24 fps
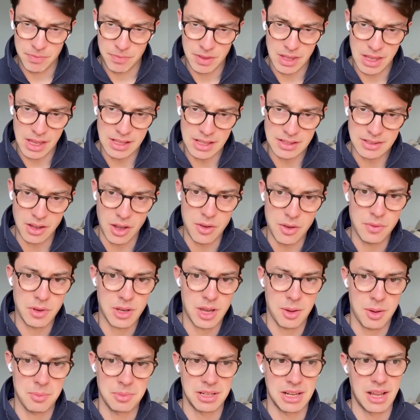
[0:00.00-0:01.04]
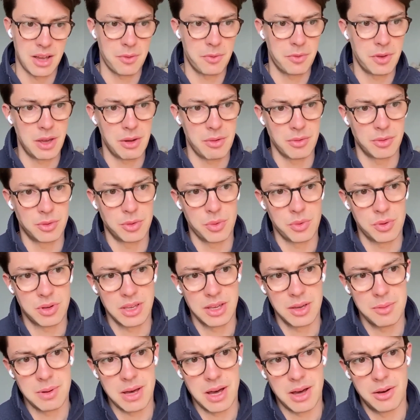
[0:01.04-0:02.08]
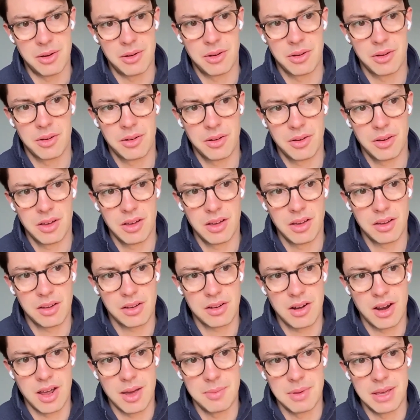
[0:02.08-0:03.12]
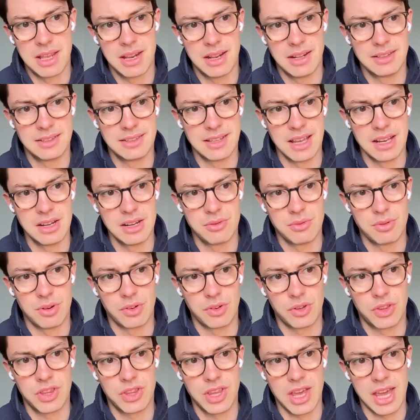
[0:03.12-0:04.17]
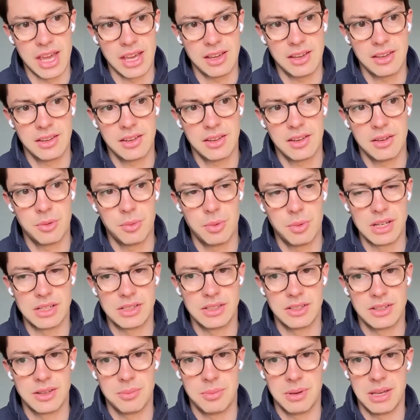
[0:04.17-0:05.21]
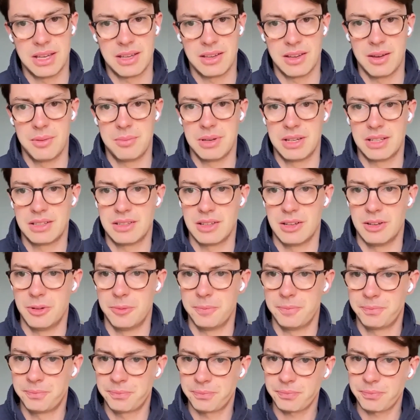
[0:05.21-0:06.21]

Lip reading: it's overcoming that fear of talking about climate and saying the wrong thing, which is a big deal.